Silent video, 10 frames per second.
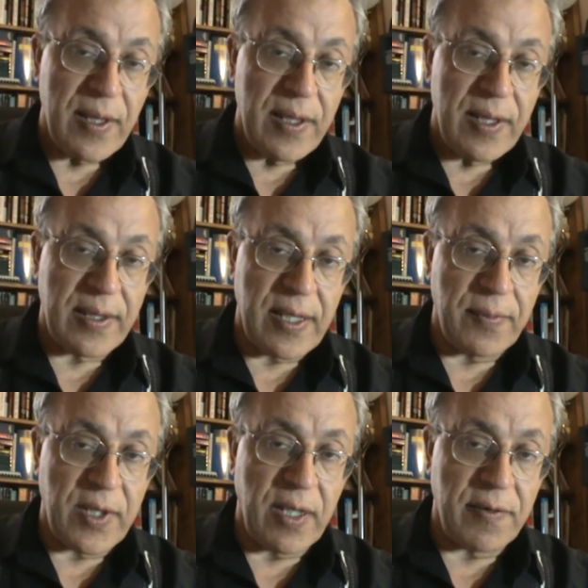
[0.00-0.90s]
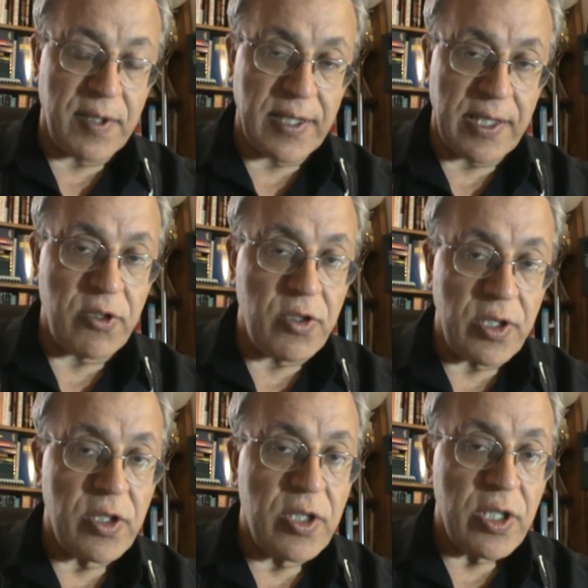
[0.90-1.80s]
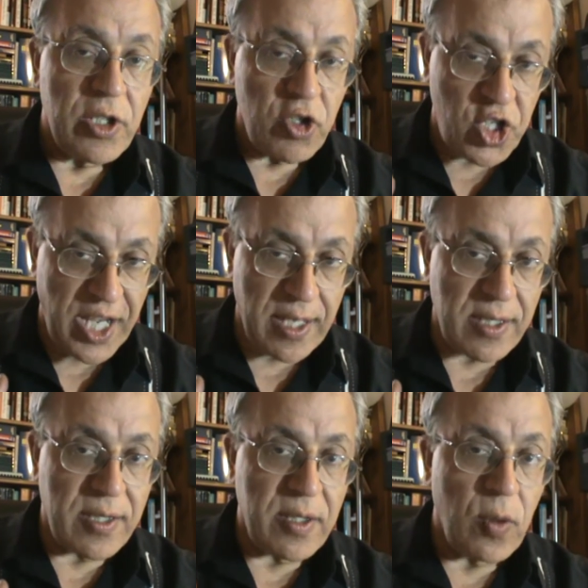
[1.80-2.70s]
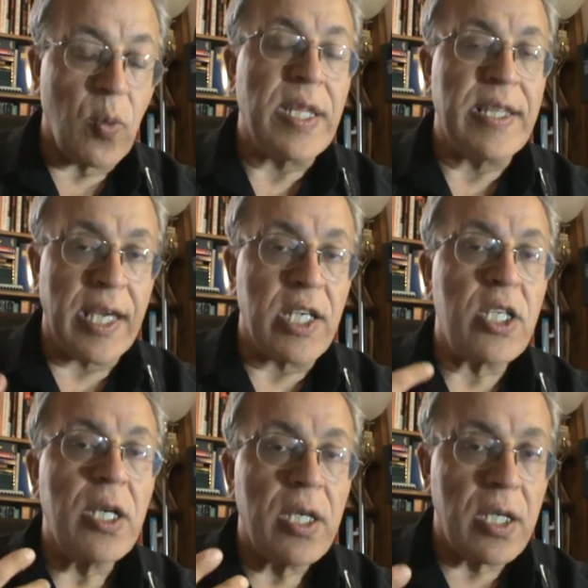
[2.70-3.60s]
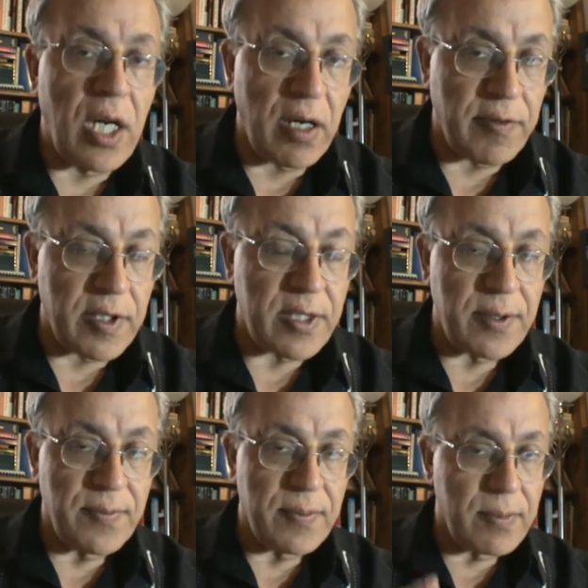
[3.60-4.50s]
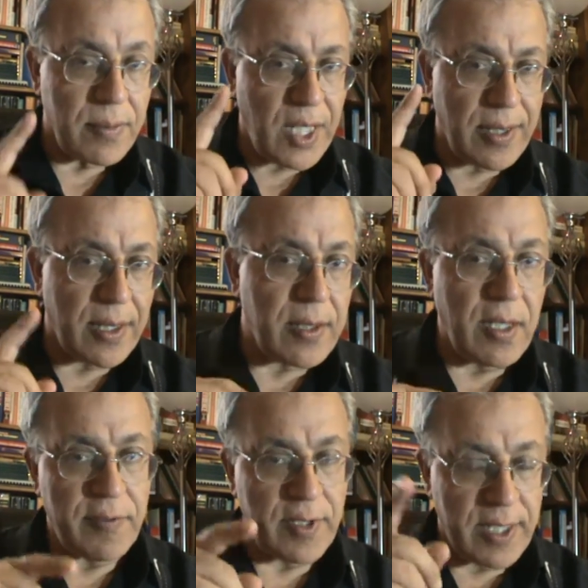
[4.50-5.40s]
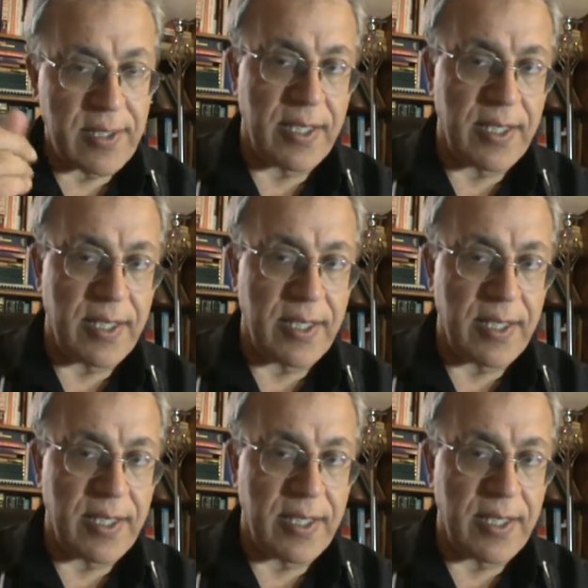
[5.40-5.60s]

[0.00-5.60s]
Let them cover their chest with their cover. Not head cover, that's